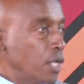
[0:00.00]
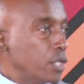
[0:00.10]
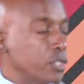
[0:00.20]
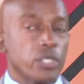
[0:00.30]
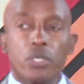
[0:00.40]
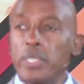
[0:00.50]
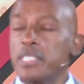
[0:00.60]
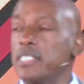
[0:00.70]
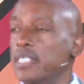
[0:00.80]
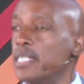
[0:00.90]
Do you know it's
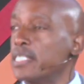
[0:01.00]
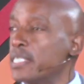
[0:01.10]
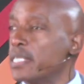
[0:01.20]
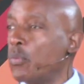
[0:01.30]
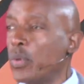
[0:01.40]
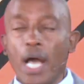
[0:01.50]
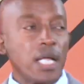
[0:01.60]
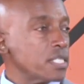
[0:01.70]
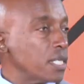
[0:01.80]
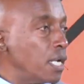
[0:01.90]
in Genesis that we
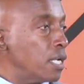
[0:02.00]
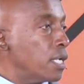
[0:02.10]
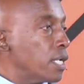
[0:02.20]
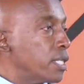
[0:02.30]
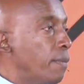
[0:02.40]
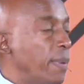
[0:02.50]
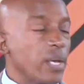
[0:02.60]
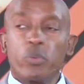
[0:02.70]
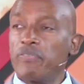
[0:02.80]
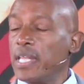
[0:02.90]
answer the big,
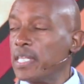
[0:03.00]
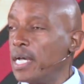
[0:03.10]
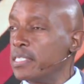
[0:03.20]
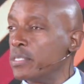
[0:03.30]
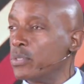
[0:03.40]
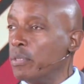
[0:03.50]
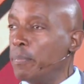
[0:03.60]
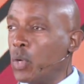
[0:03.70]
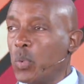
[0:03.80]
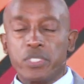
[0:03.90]
we find the answers to the
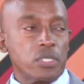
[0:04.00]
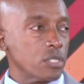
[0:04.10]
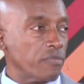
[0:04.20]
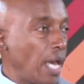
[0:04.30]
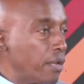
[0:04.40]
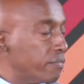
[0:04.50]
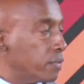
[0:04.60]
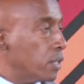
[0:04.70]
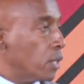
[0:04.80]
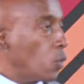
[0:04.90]
big questions of life?
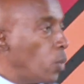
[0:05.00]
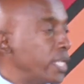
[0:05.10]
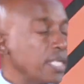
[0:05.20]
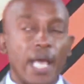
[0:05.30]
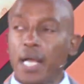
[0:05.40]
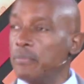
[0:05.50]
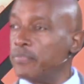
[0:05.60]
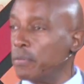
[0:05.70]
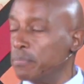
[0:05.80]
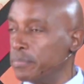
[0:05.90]
Where did I come
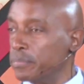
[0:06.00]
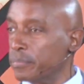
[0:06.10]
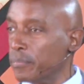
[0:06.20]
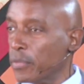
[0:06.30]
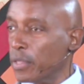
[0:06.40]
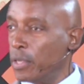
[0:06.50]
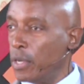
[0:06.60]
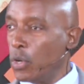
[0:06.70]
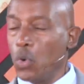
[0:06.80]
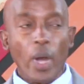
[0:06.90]
from?
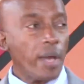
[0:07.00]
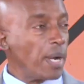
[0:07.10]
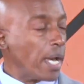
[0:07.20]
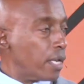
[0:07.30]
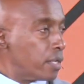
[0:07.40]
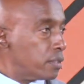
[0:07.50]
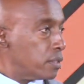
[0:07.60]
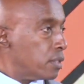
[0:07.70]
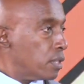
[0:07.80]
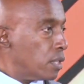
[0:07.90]
Who am I?
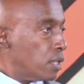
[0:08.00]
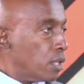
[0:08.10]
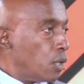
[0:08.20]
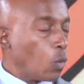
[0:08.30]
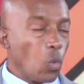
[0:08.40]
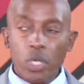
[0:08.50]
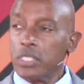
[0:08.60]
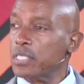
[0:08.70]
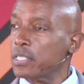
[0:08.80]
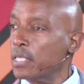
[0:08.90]

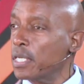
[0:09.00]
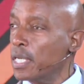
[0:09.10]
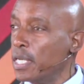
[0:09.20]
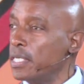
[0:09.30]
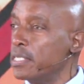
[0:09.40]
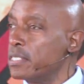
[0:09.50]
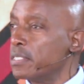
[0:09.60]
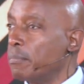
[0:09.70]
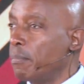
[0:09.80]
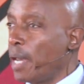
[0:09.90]
What is
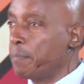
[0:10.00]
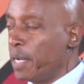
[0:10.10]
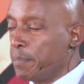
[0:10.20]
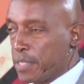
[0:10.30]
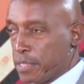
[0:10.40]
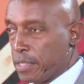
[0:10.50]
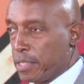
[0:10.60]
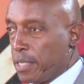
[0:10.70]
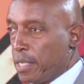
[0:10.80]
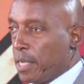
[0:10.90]
my purpose?
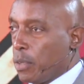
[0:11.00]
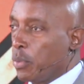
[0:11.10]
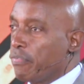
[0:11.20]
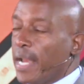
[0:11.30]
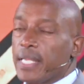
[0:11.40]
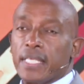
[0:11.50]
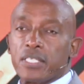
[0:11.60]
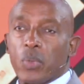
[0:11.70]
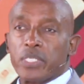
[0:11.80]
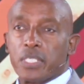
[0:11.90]
We find these
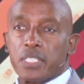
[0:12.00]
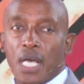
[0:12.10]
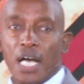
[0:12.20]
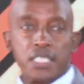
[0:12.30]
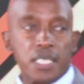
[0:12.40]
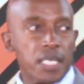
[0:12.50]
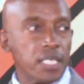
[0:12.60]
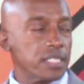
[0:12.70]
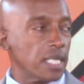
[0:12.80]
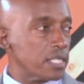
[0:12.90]
questions answered in
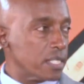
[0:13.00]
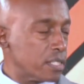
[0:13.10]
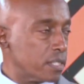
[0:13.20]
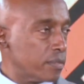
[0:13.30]
Genesis.